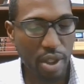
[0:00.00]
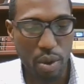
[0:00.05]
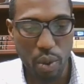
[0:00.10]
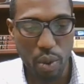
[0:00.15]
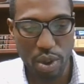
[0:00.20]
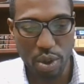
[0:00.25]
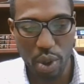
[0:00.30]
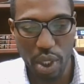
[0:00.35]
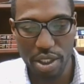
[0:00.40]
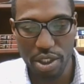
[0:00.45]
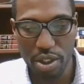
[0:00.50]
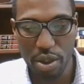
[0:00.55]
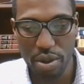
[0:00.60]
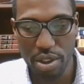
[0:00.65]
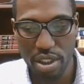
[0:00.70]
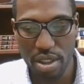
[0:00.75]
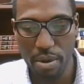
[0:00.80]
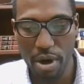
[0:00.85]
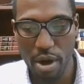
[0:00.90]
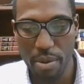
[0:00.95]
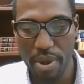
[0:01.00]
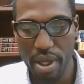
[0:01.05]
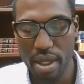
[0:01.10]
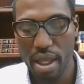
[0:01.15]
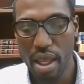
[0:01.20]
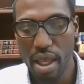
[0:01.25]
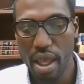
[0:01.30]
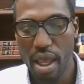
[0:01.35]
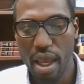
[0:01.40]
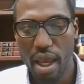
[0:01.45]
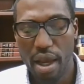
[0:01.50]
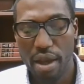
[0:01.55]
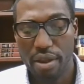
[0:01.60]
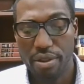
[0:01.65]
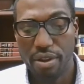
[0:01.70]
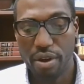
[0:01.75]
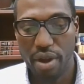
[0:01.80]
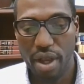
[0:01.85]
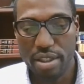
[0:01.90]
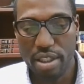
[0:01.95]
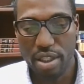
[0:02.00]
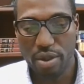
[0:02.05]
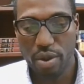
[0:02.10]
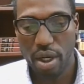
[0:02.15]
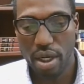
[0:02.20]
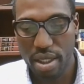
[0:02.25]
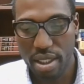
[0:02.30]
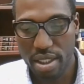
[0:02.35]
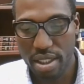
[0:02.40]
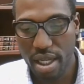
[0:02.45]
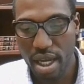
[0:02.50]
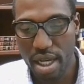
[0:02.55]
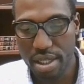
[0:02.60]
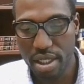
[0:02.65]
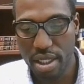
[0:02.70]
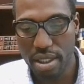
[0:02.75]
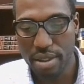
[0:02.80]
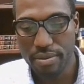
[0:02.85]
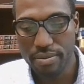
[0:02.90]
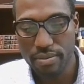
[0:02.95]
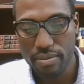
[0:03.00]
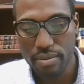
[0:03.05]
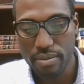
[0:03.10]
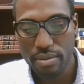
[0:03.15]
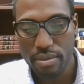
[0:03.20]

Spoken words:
which we'll get to in just a moment. There is a threaded discussion